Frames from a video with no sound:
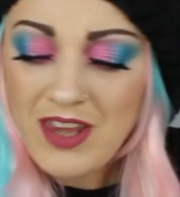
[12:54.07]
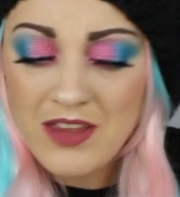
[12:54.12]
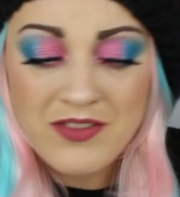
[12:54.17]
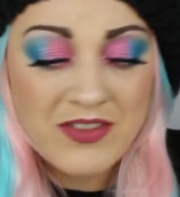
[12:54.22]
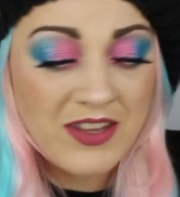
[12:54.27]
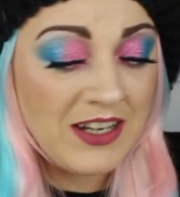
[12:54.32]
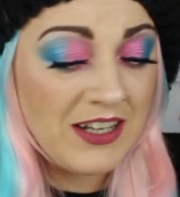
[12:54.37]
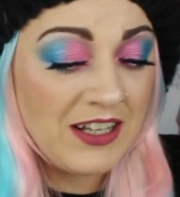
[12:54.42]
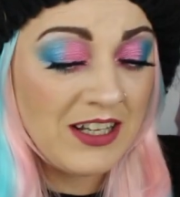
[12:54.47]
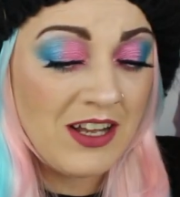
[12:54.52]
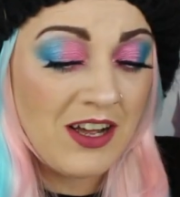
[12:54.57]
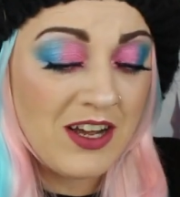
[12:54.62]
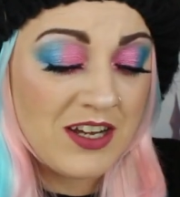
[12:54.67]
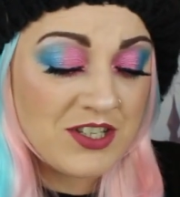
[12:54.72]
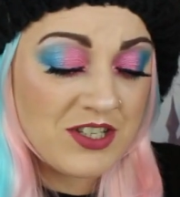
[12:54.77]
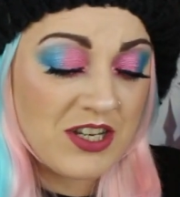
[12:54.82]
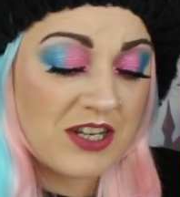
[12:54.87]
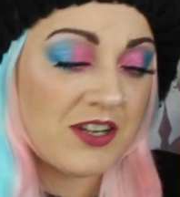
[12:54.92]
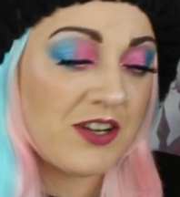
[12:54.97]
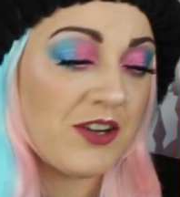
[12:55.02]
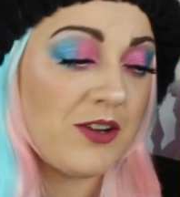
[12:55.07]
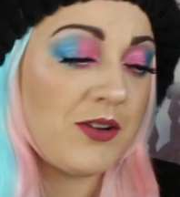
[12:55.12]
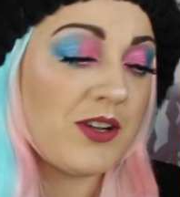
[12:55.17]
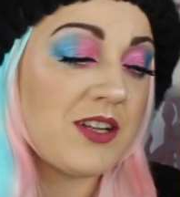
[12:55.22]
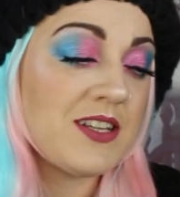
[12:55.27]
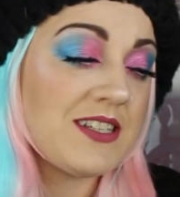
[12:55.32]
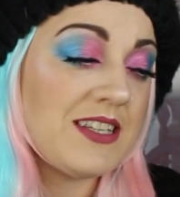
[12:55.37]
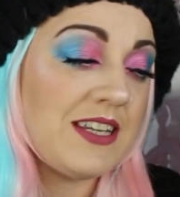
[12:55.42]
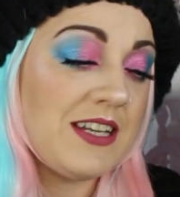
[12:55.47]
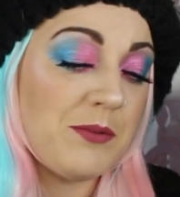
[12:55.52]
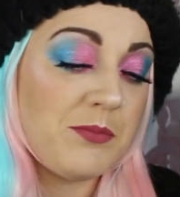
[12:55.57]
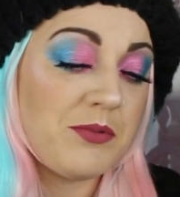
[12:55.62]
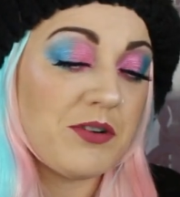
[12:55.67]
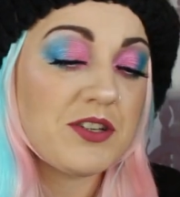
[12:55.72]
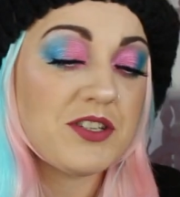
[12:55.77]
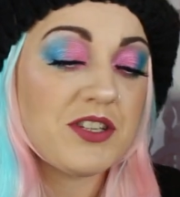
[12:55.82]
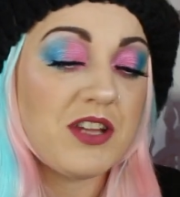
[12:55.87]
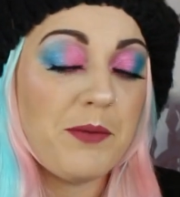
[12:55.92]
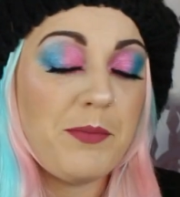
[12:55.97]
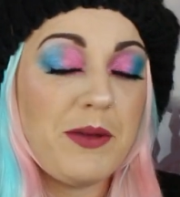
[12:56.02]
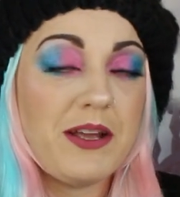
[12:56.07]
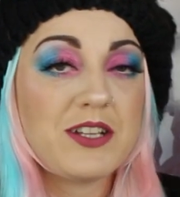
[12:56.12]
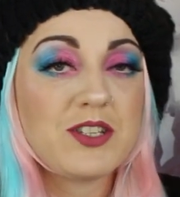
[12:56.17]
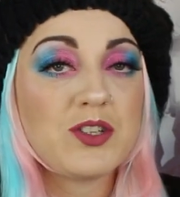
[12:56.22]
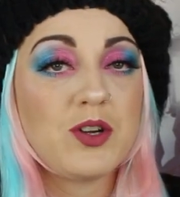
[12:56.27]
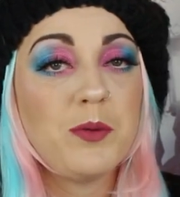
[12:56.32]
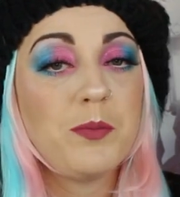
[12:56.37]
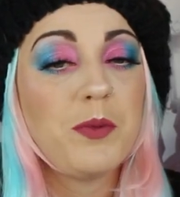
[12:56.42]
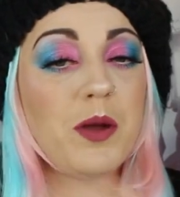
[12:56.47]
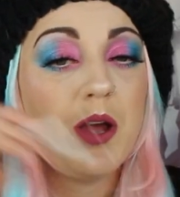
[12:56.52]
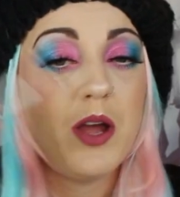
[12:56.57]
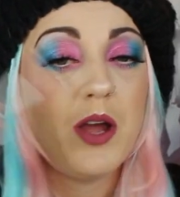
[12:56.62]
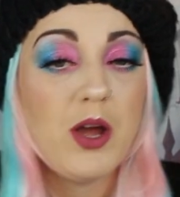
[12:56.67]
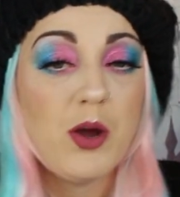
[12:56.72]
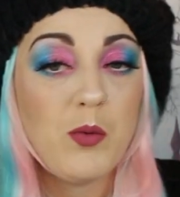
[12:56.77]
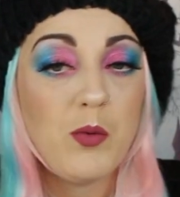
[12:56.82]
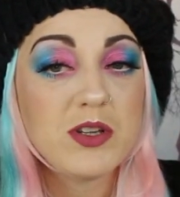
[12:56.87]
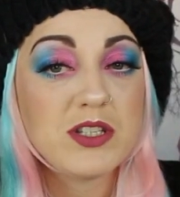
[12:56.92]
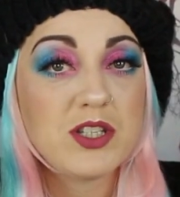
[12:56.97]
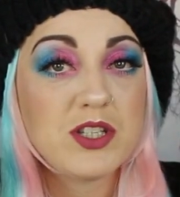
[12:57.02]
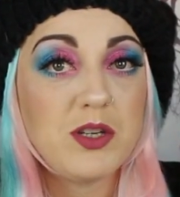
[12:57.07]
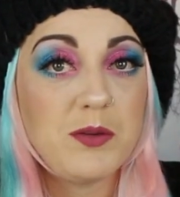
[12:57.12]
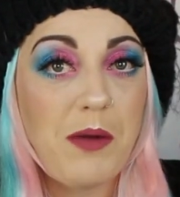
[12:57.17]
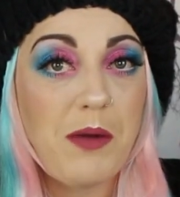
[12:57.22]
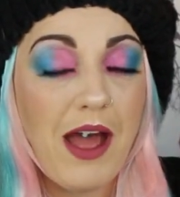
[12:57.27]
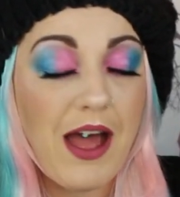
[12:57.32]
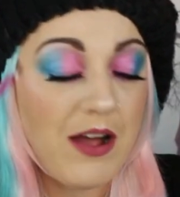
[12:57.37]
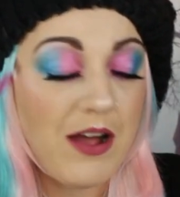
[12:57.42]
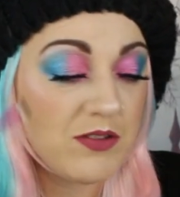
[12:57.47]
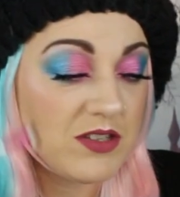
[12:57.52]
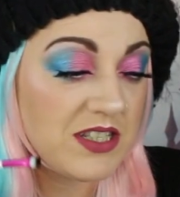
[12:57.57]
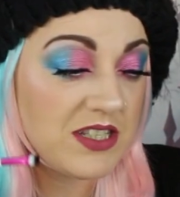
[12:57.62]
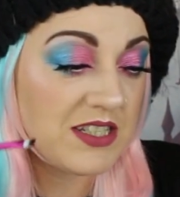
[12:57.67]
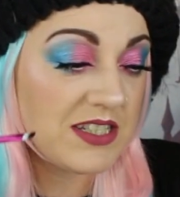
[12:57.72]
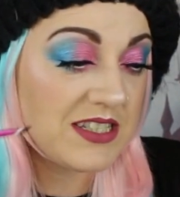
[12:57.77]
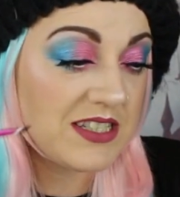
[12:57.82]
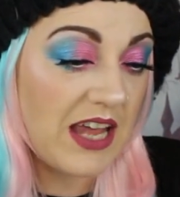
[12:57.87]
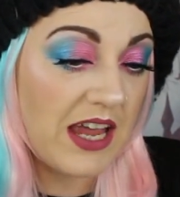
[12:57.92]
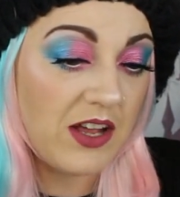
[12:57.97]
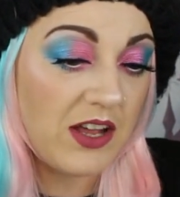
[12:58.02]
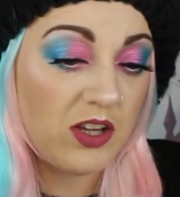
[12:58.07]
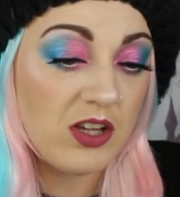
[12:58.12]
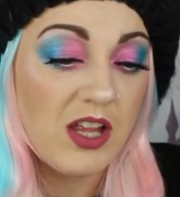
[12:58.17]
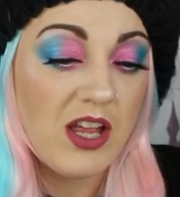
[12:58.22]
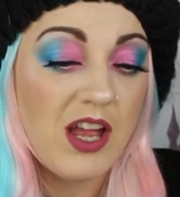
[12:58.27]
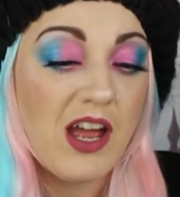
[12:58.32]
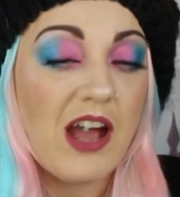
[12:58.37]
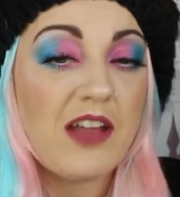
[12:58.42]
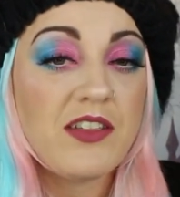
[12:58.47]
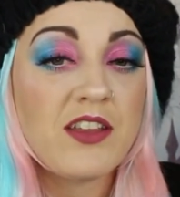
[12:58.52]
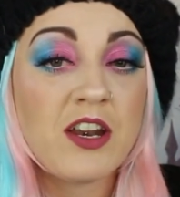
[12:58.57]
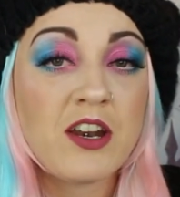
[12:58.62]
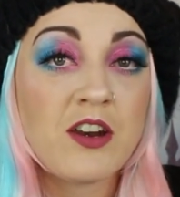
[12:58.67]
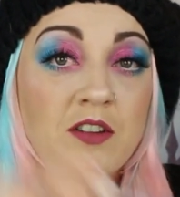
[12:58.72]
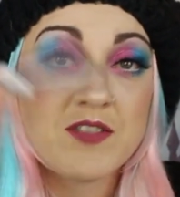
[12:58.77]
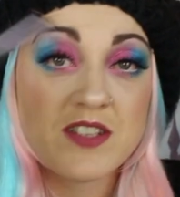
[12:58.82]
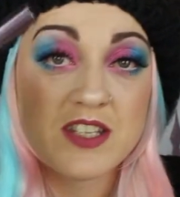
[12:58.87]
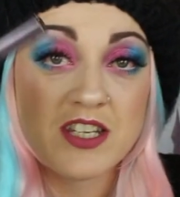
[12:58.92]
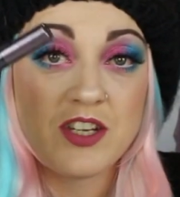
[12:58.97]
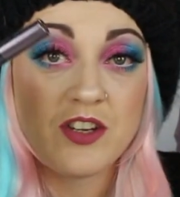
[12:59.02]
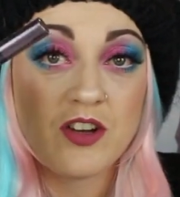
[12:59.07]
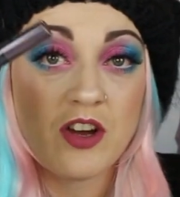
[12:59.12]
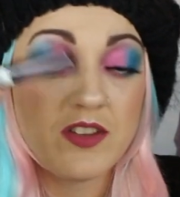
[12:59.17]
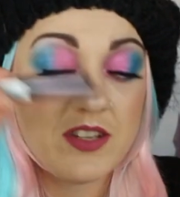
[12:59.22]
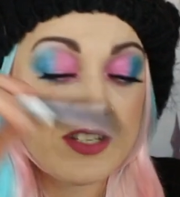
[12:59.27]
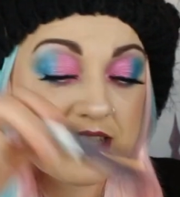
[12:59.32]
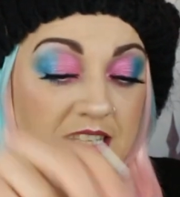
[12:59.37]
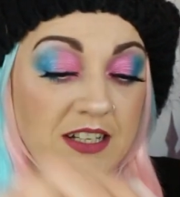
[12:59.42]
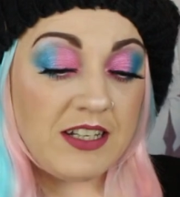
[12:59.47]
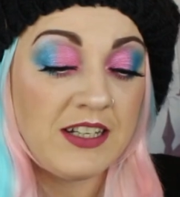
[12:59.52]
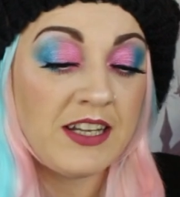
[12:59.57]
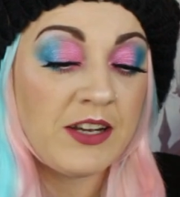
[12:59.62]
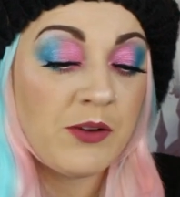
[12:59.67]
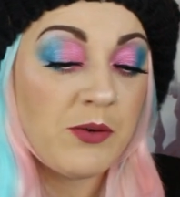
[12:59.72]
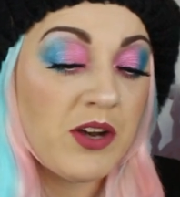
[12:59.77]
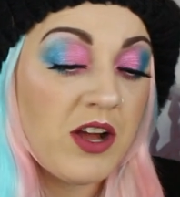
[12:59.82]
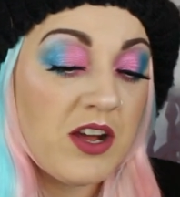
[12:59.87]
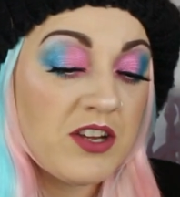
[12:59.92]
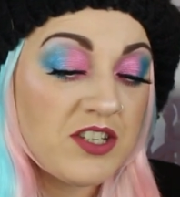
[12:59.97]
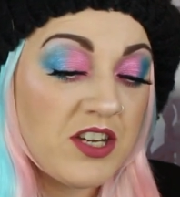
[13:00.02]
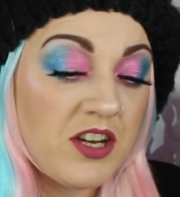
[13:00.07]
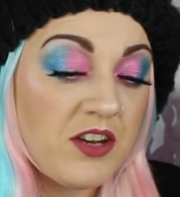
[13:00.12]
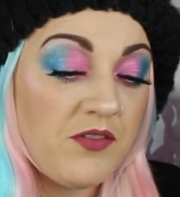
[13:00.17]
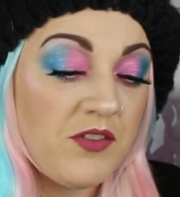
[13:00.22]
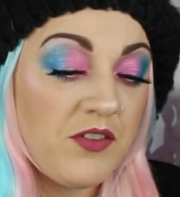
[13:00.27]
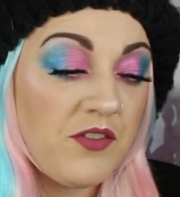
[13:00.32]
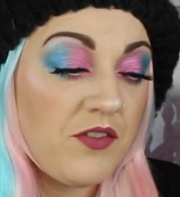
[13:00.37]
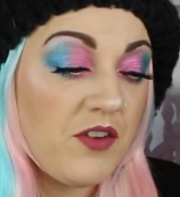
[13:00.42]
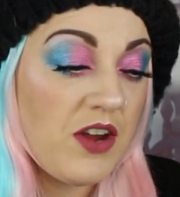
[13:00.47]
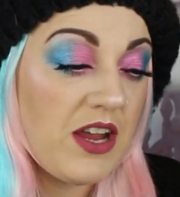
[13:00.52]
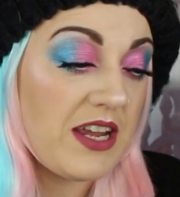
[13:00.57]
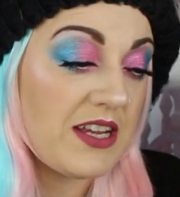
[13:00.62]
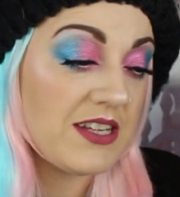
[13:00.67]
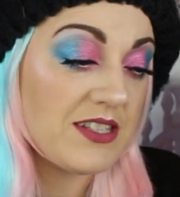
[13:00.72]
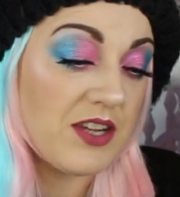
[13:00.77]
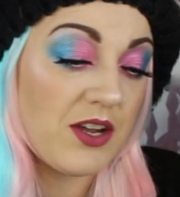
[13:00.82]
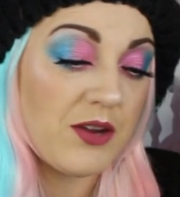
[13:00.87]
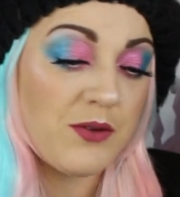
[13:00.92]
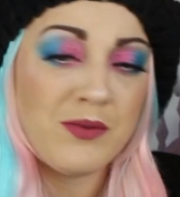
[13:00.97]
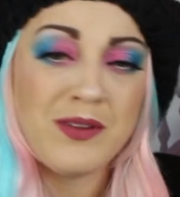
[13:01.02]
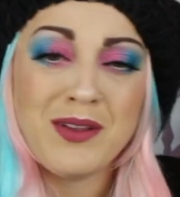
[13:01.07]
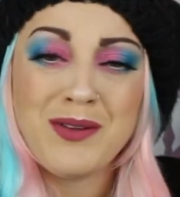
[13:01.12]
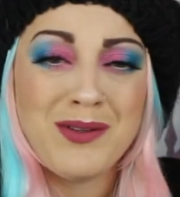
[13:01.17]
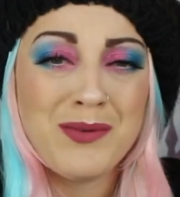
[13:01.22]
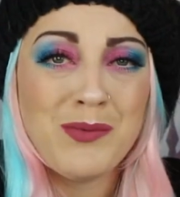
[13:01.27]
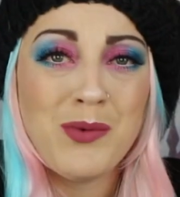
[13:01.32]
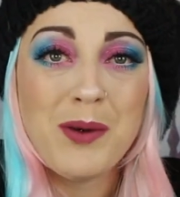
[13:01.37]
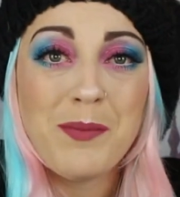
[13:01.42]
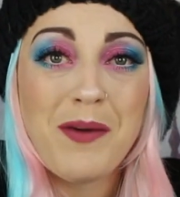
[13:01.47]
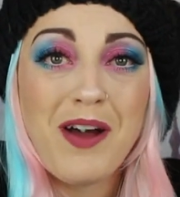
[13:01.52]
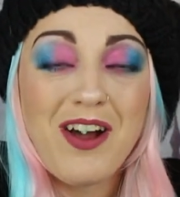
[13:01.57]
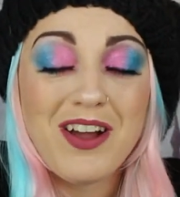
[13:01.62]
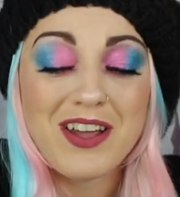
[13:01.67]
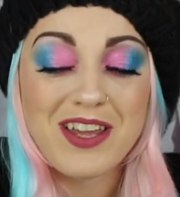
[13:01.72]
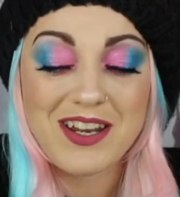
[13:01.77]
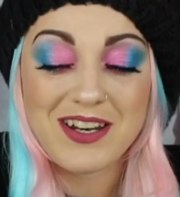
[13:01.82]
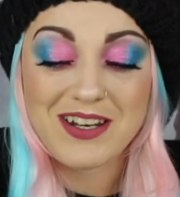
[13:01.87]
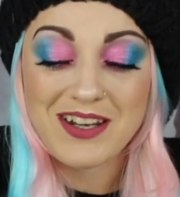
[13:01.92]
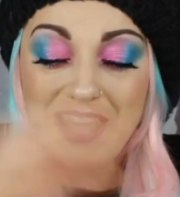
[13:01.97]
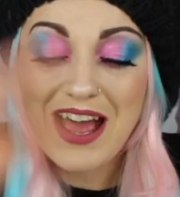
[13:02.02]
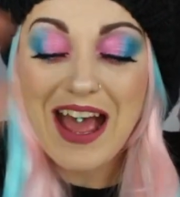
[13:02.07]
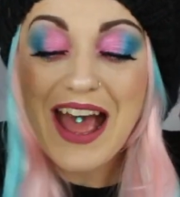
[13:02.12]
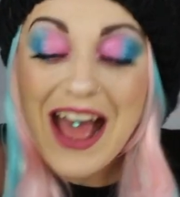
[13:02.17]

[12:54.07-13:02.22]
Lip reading: The little eyeshadow concealer brush that I picked up was £2 in the sale, and then obviously you got this little liquid eyeshadow for free, so what a bargain.